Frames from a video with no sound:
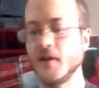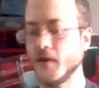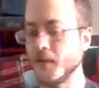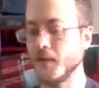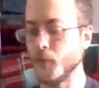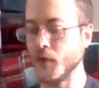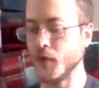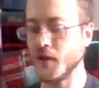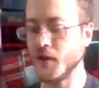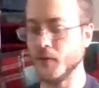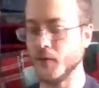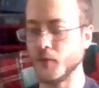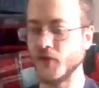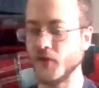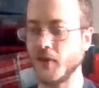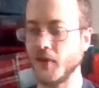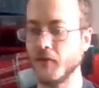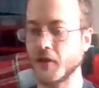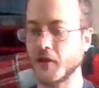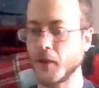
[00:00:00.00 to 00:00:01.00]
We
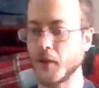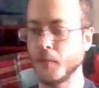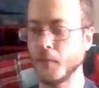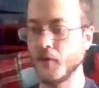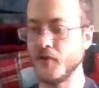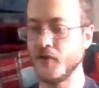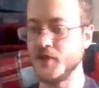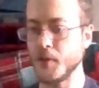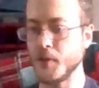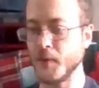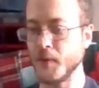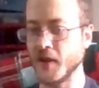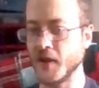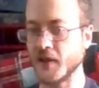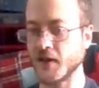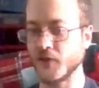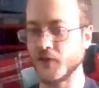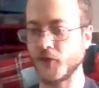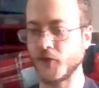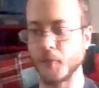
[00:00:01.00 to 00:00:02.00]
received a couple of
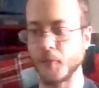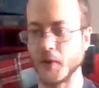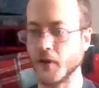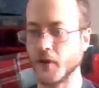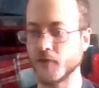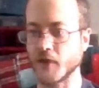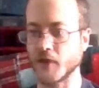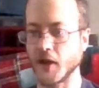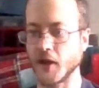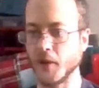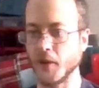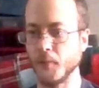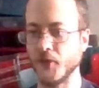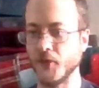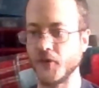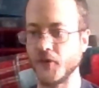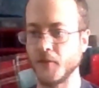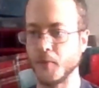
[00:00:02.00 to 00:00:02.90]
GBA spin-off games,